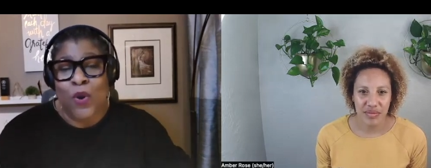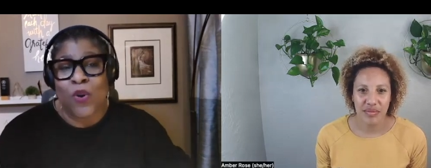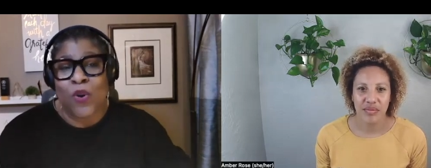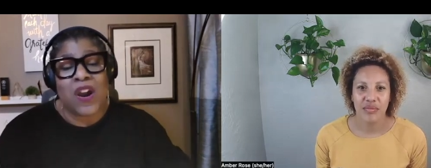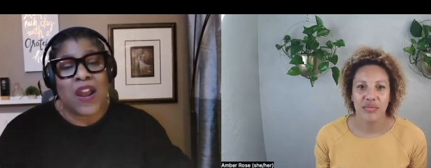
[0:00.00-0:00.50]

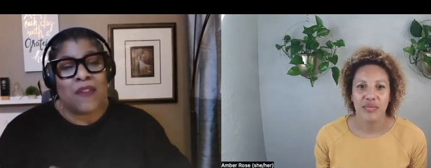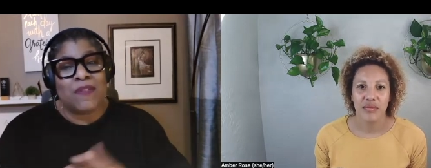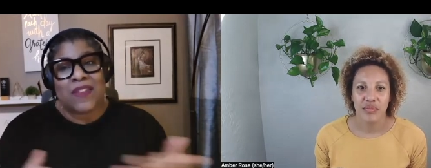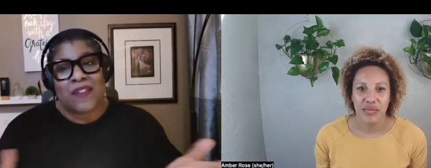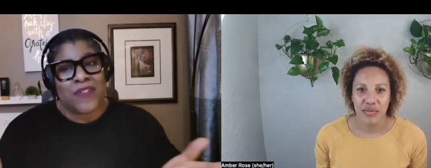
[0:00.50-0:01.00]
Speaker 1: Or I
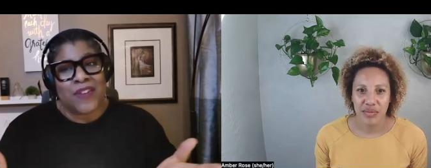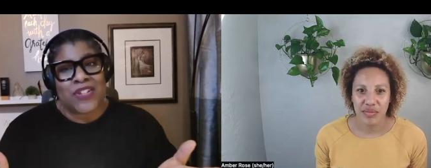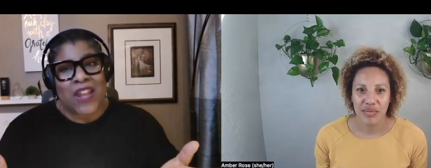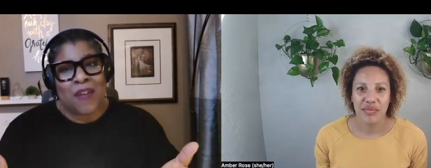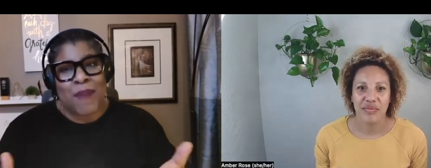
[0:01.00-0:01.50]
would love for you to
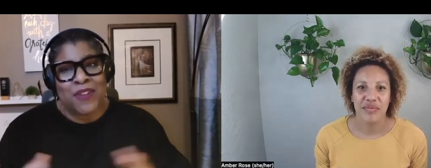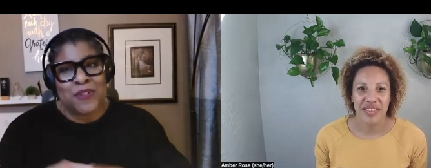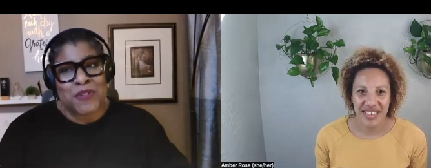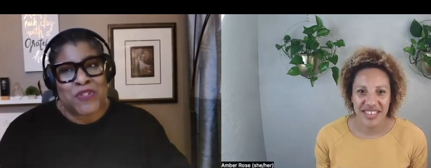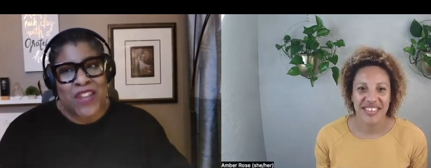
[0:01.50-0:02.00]
check out my
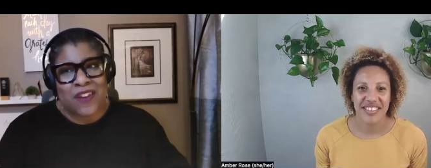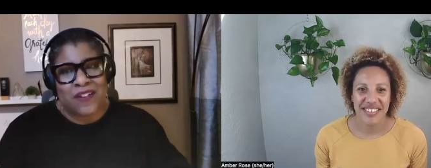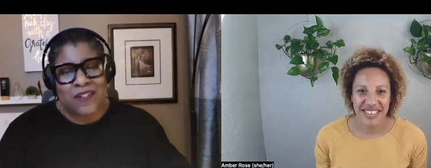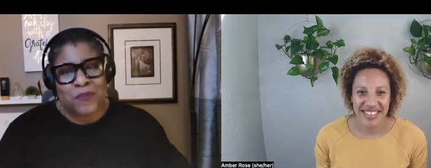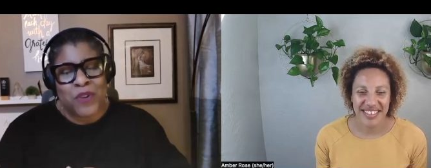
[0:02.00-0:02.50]
YouTube
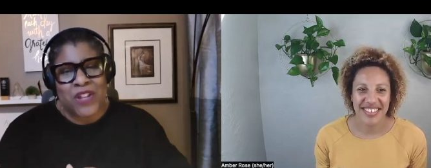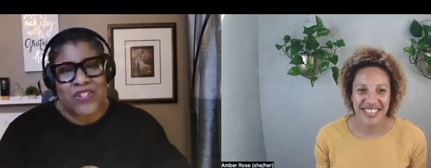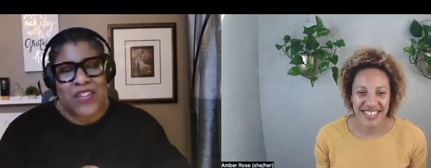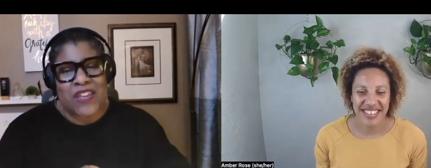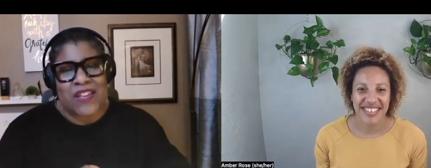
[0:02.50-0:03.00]
channel,
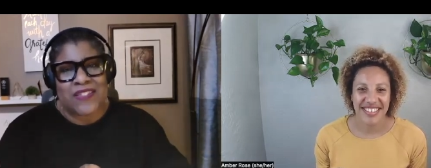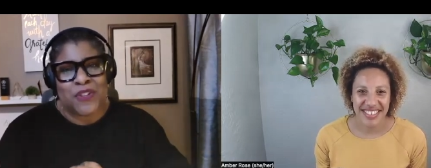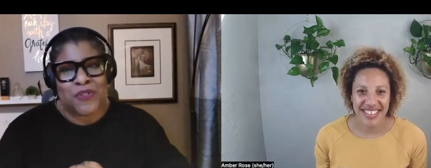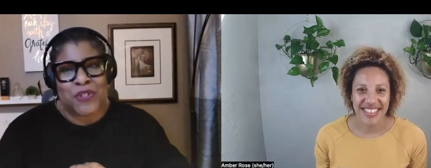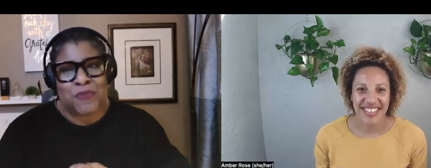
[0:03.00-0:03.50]
which
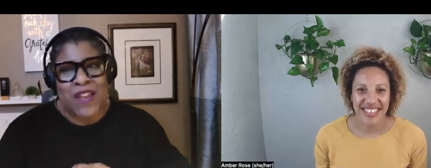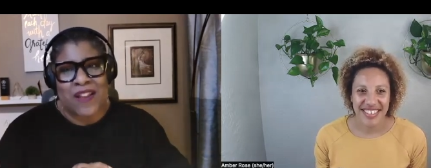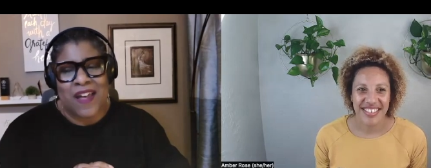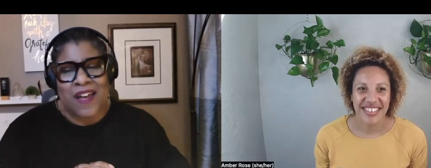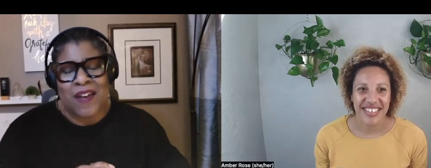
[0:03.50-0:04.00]
is
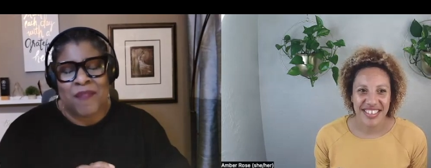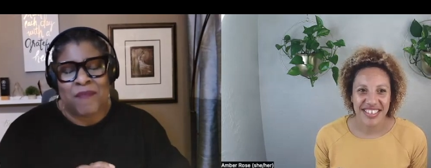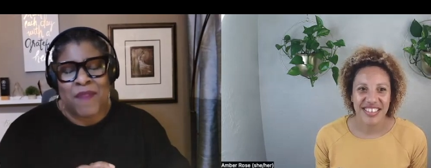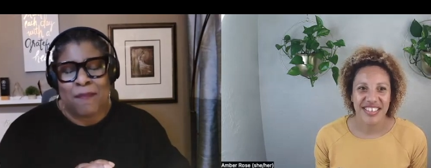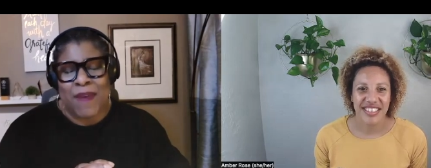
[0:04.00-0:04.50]

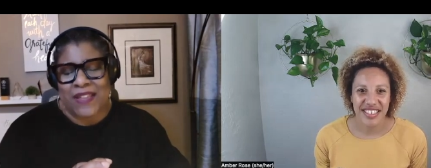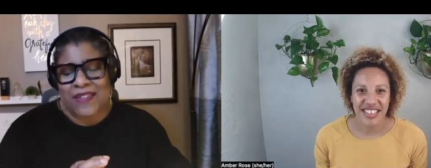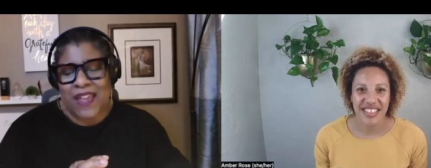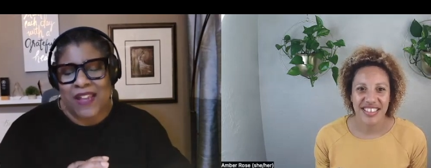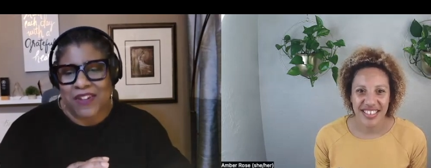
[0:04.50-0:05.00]
youtube.com
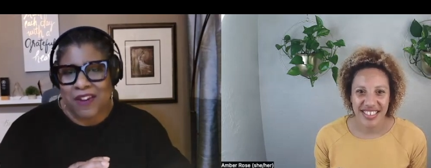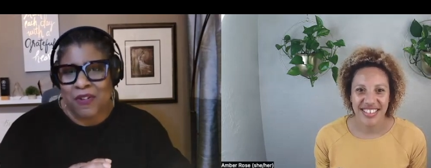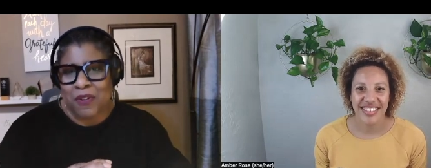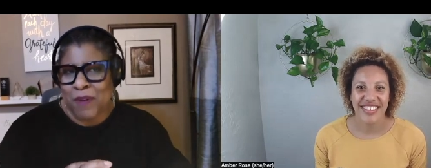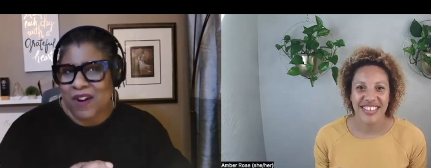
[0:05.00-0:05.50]
backslash
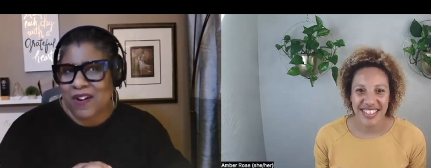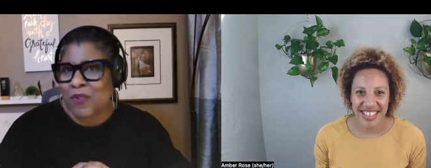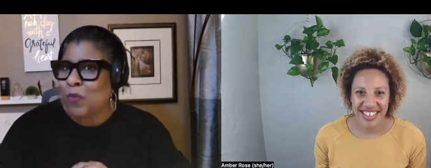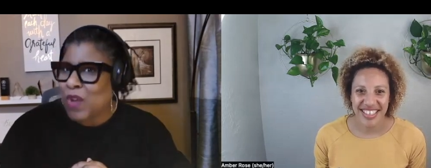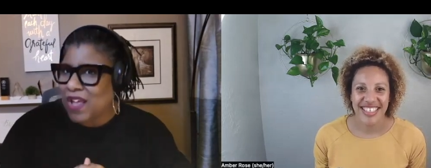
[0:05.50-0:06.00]
Carol
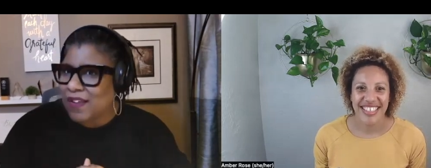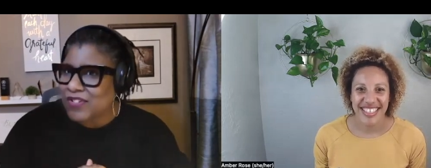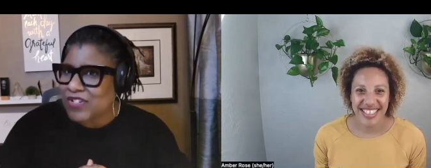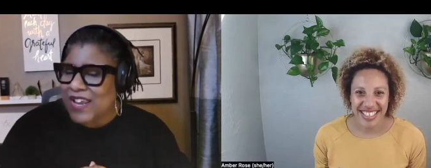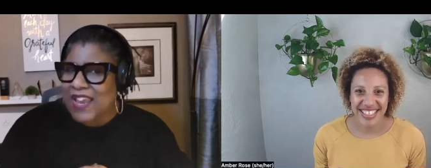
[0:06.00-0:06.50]
Parker
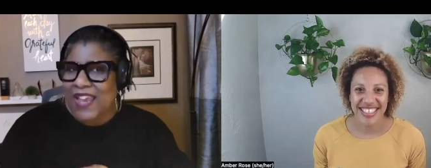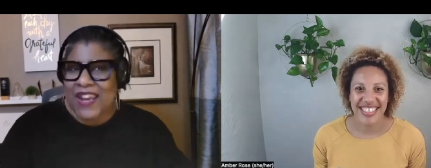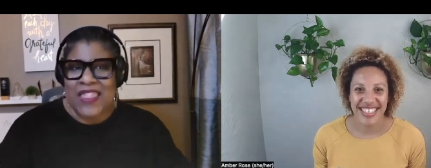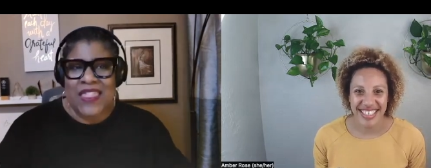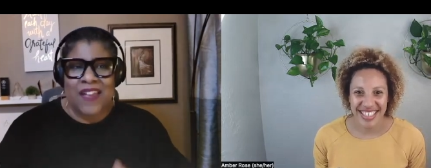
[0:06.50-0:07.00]
Walsh.
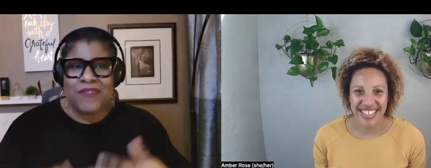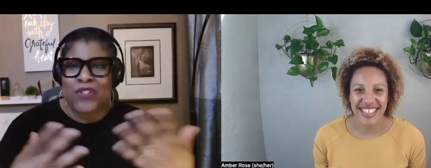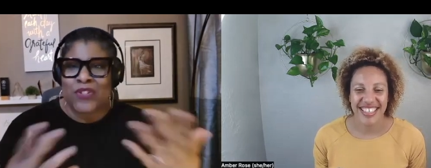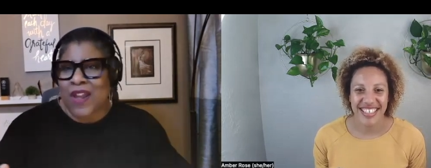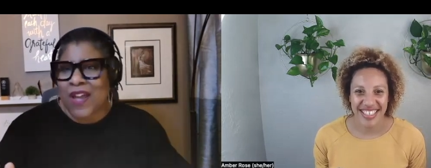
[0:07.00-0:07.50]
And I love
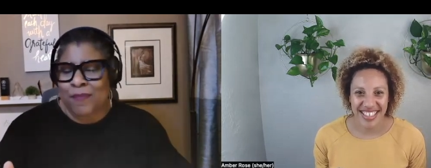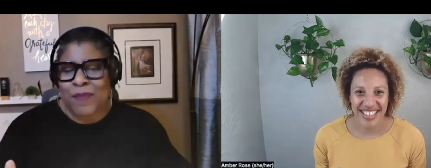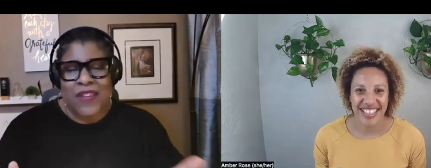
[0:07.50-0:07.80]
to drop